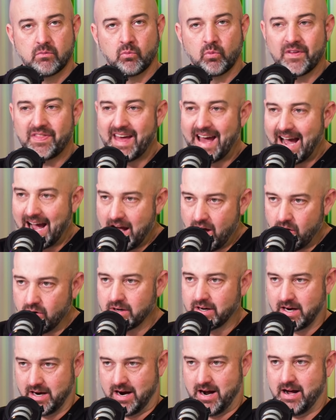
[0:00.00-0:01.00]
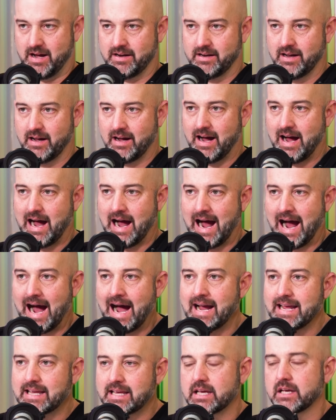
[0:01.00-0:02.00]
without God,
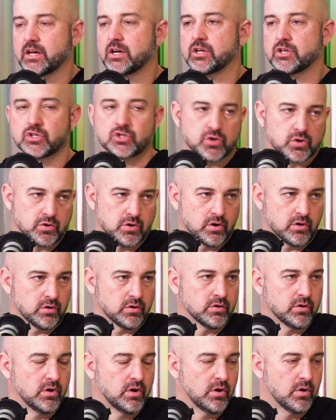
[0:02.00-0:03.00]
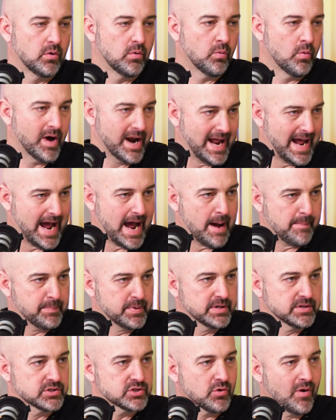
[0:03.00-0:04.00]
I can control what
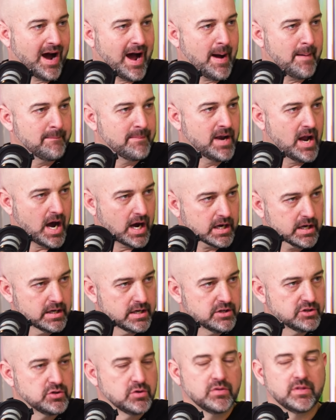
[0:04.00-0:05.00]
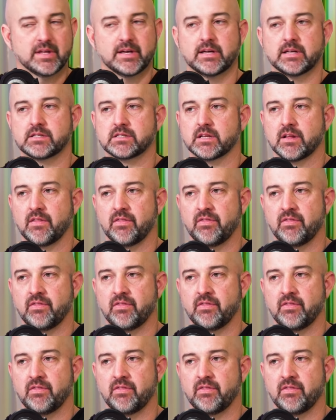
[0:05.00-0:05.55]
happens. So I'm not gonna do this,